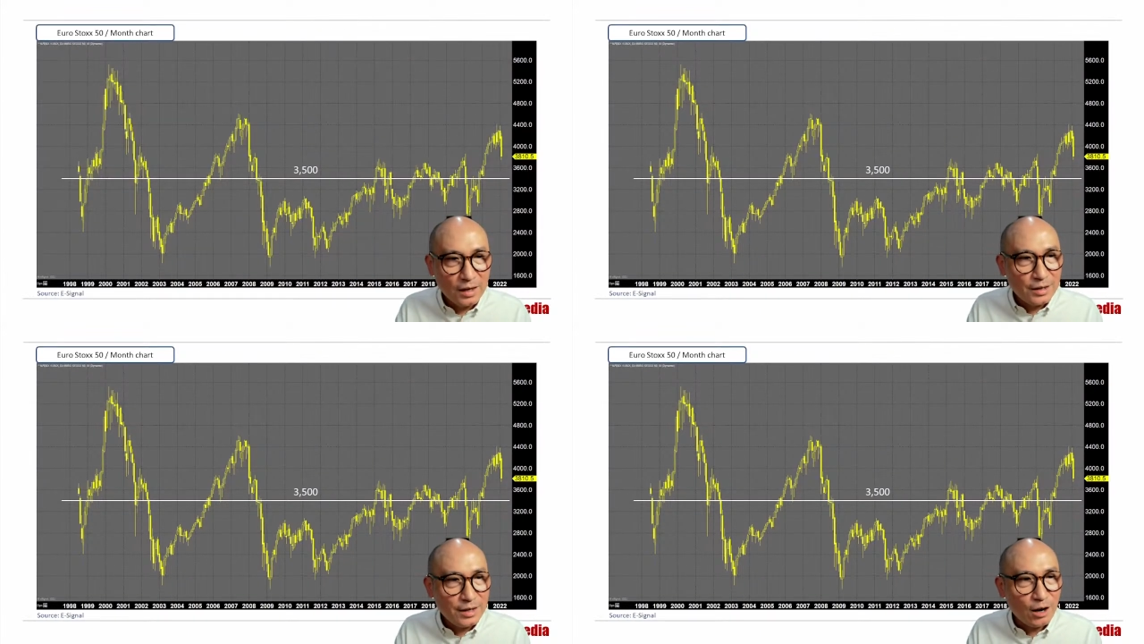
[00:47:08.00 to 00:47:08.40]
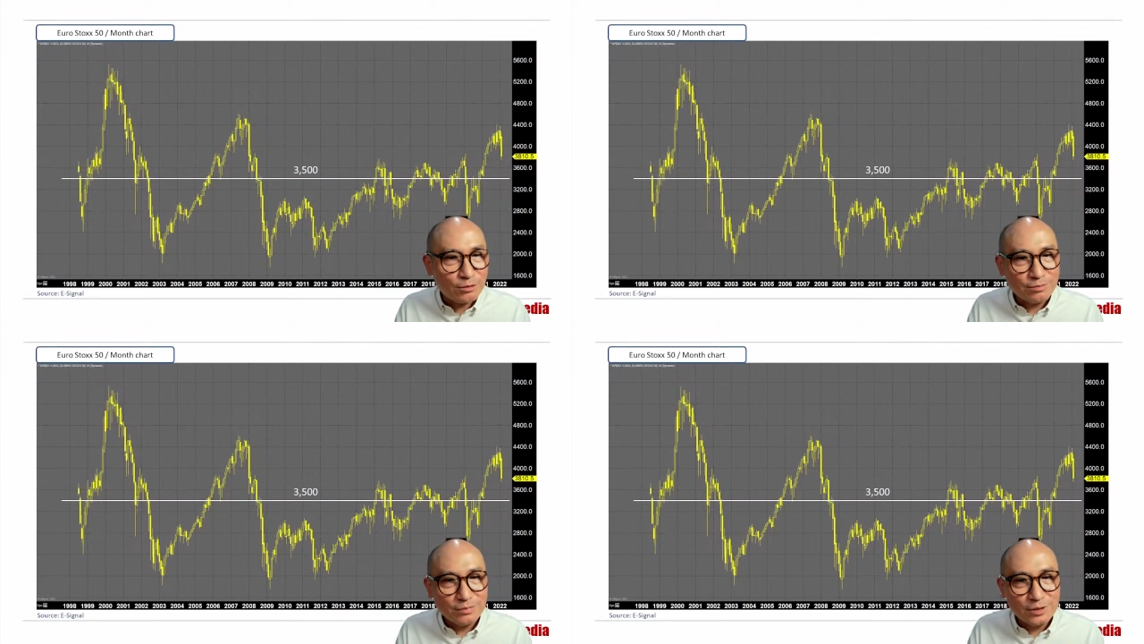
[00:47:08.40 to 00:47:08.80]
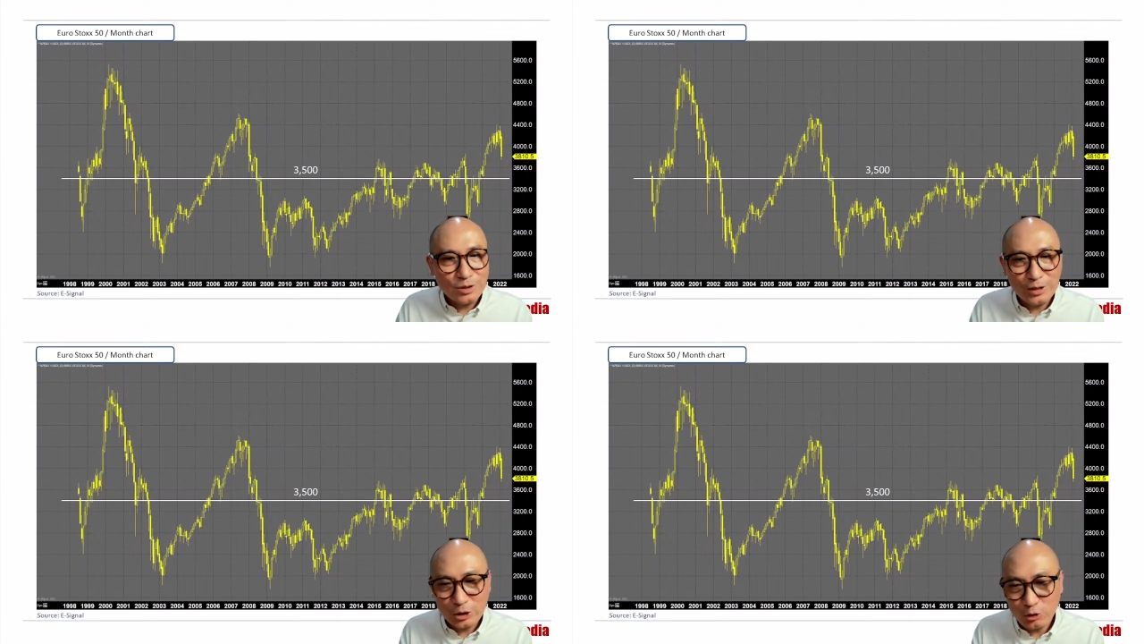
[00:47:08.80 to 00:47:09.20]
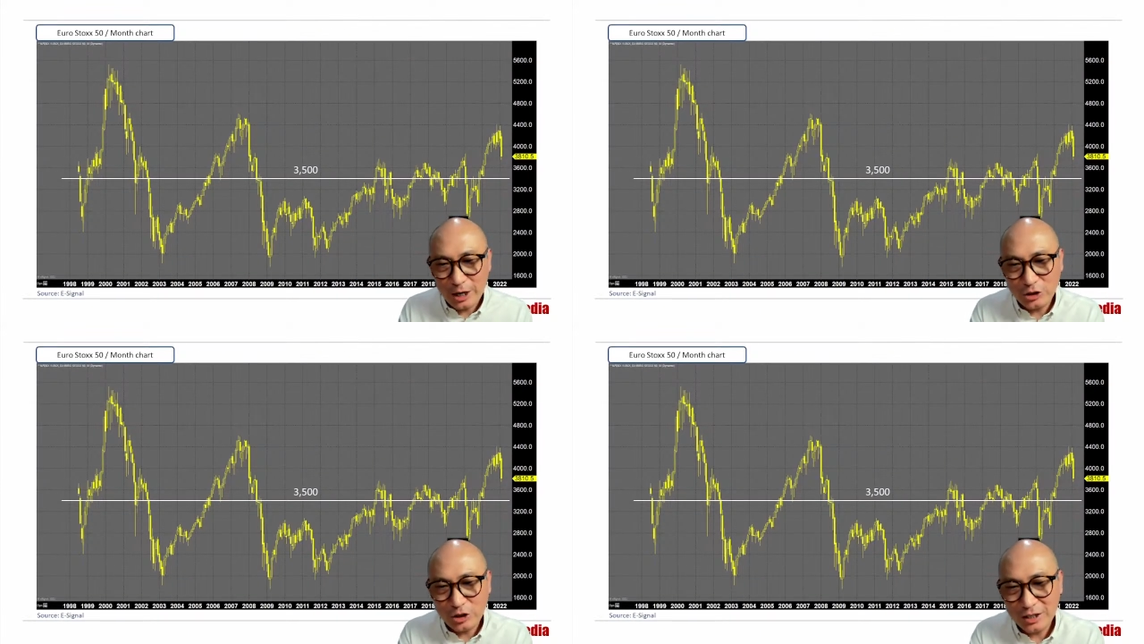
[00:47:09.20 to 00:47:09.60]
Now, so the
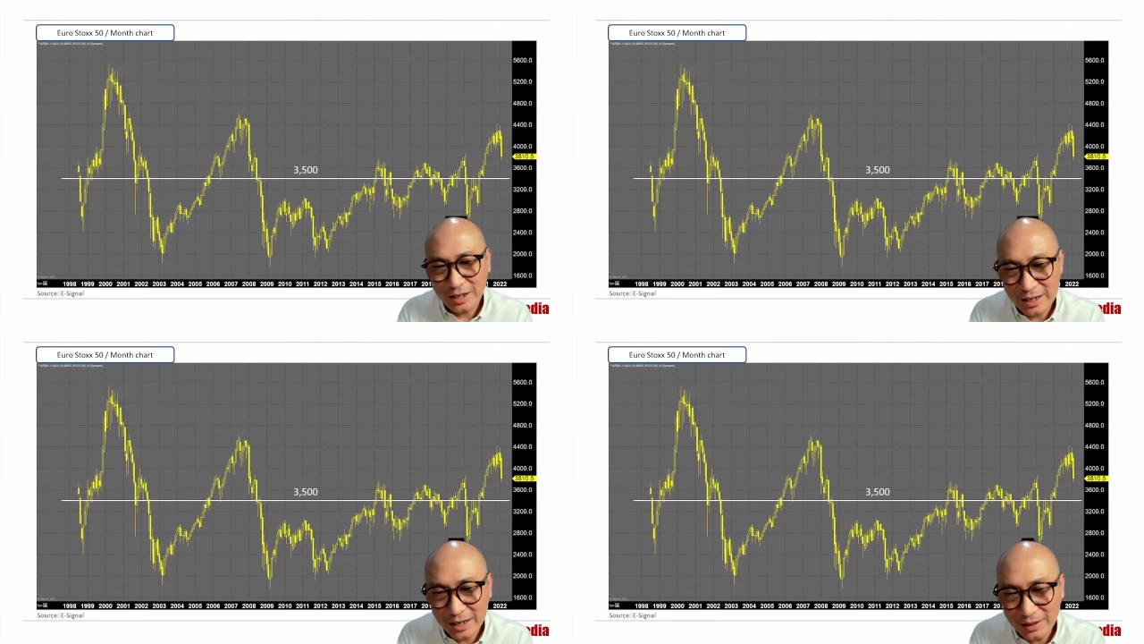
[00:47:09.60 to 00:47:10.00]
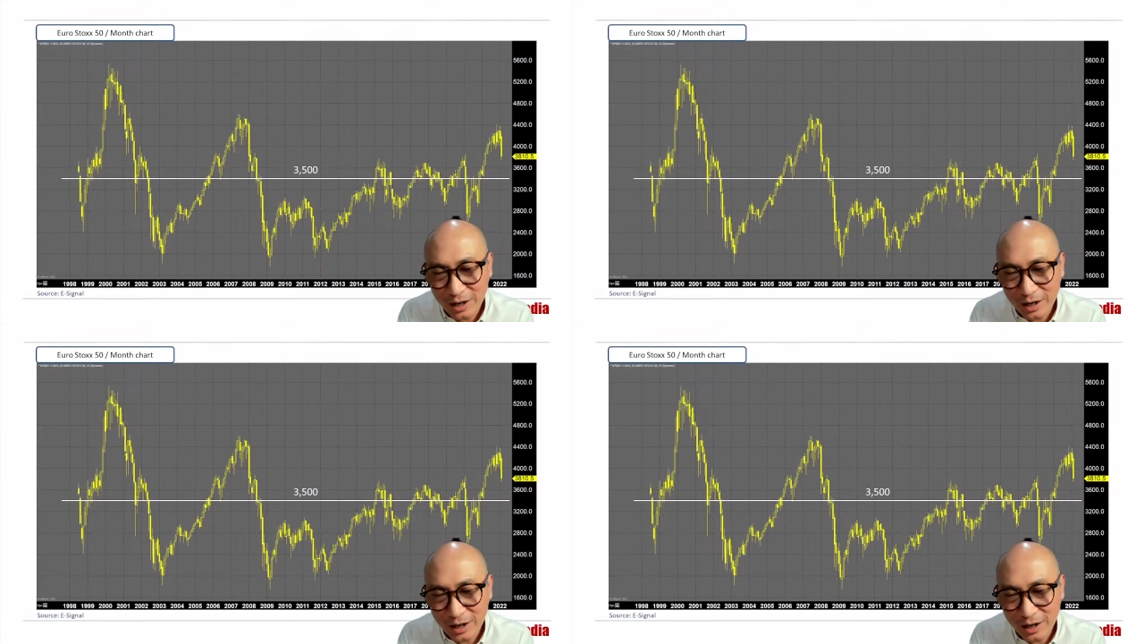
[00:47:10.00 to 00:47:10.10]
strategy, again,